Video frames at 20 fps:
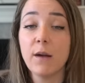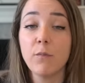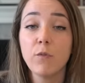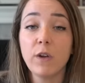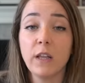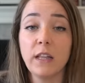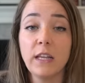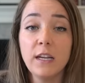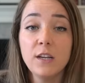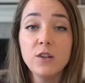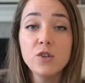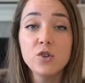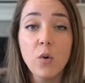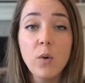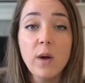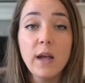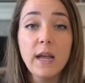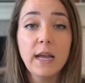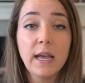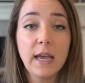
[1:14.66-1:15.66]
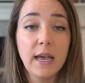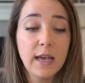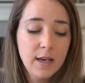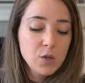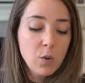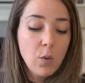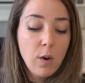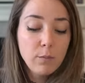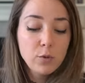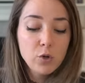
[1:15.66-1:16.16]
and I'm really enjoying it.
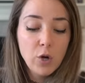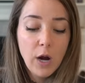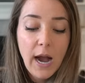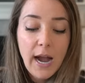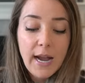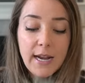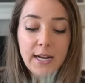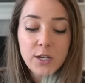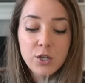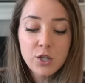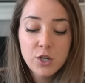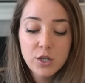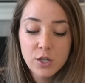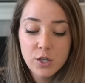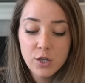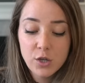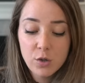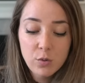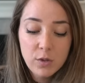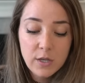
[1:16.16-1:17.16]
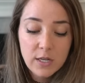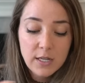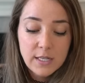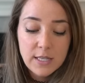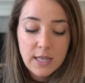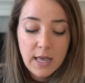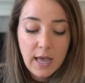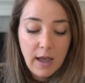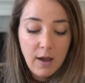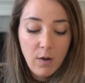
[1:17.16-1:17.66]
So I'm trying to just do this
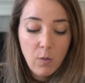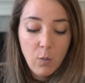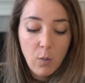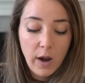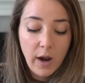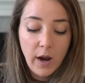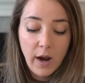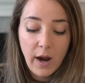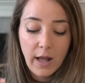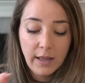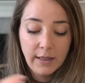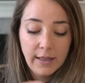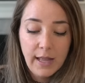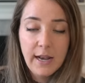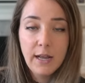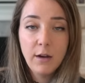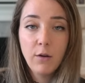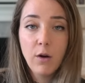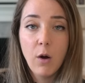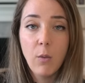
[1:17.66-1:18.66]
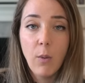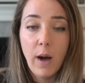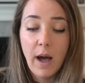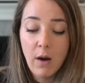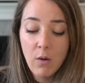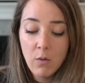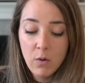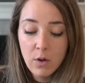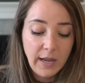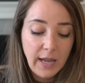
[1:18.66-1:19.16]
thing where I let it grow
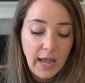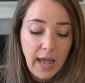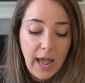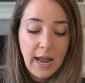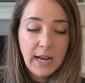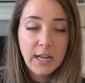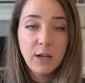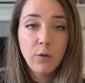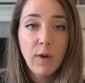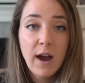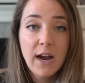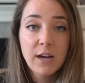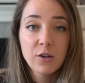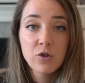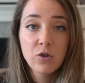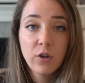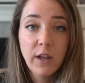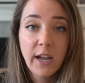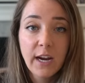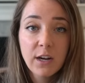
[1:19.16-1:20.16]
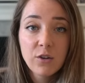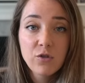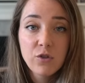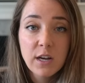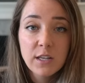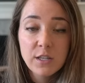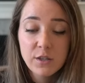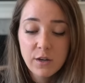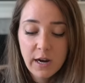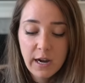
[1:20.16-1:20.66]
out. Like any rational
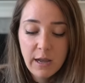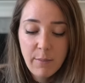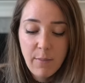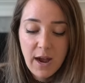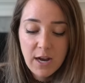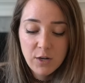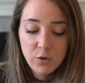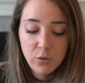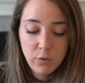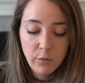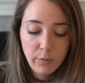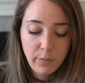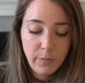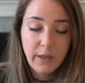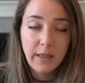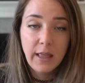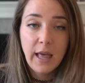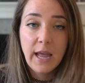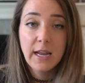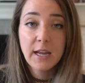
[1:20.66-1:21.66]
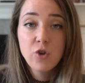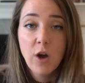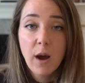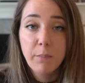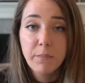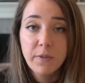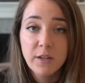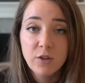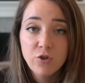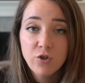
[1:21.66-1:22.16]
hairdresser, I imagine, would be like,
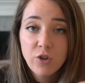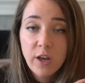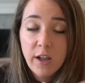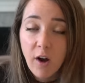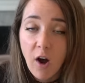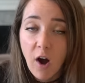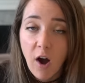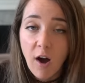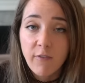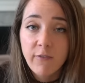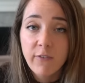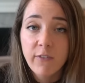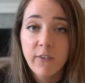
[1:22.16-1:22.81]
chop this shit off